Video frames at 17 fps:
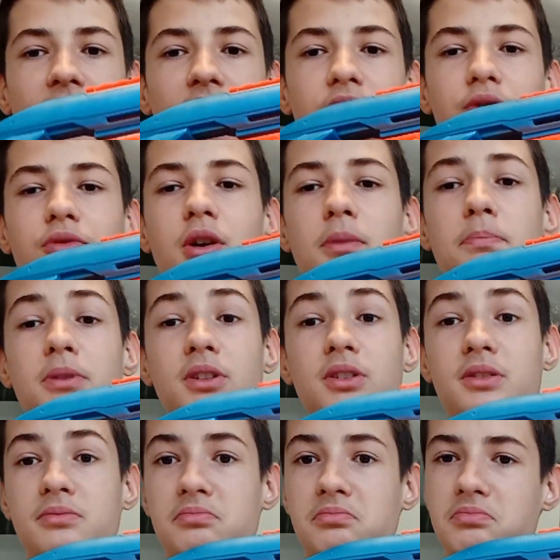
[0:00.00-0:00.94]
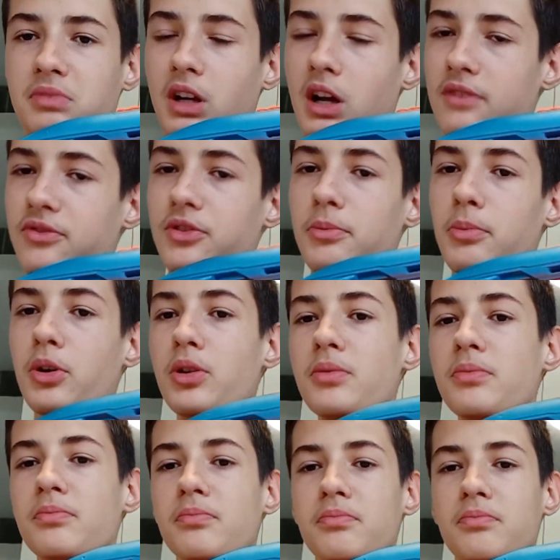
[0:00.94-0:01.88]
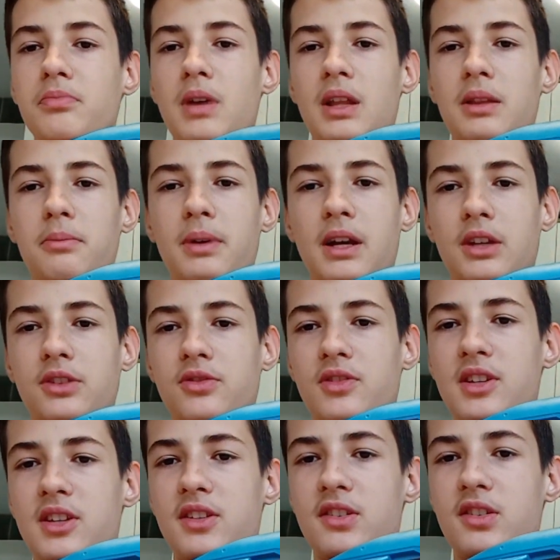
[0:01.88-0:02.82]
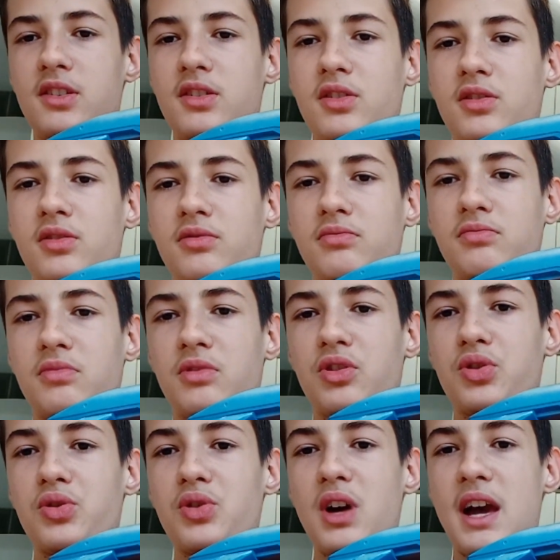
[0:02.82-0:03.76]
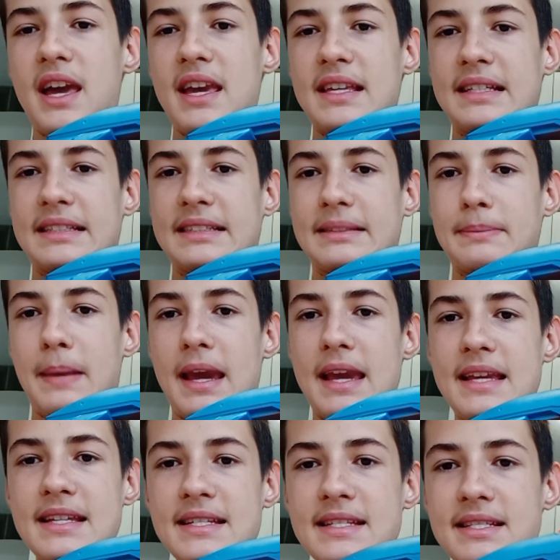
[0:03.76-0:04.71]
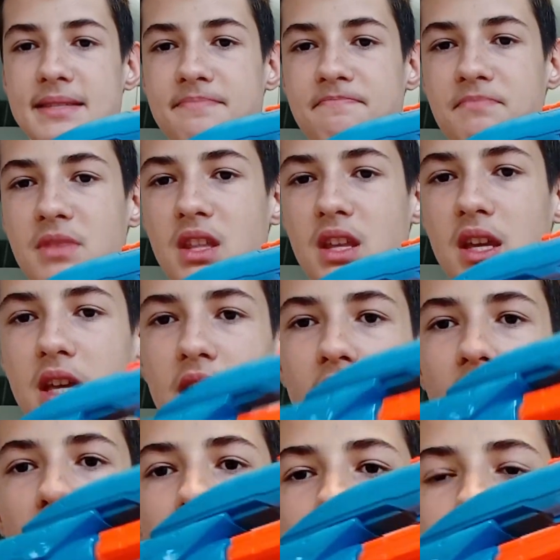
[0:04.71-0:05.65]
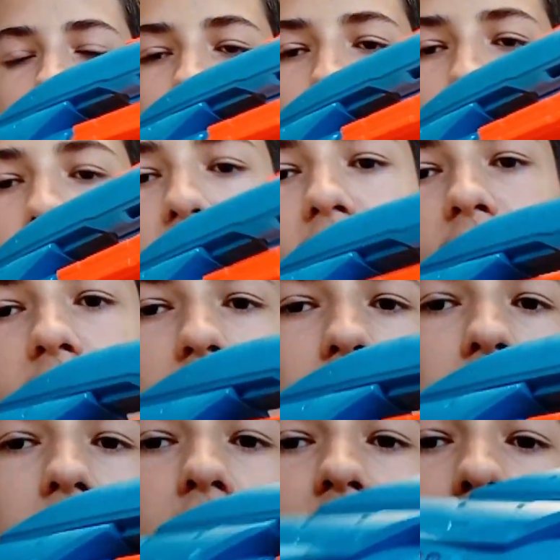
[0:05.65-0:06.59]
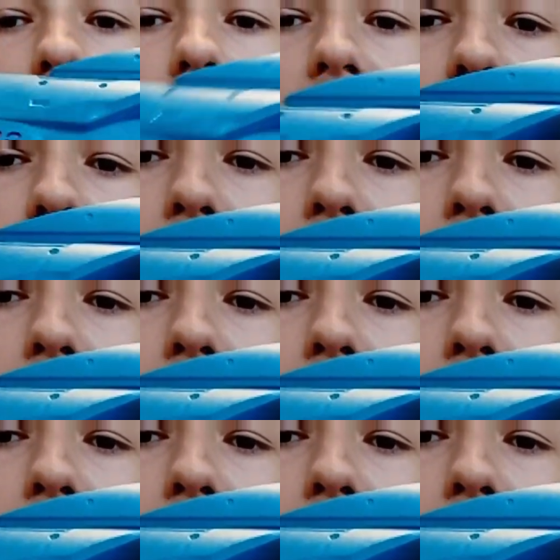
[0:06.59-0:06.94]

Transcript: The grip is comfortable, mainly because of this gray space. The one of my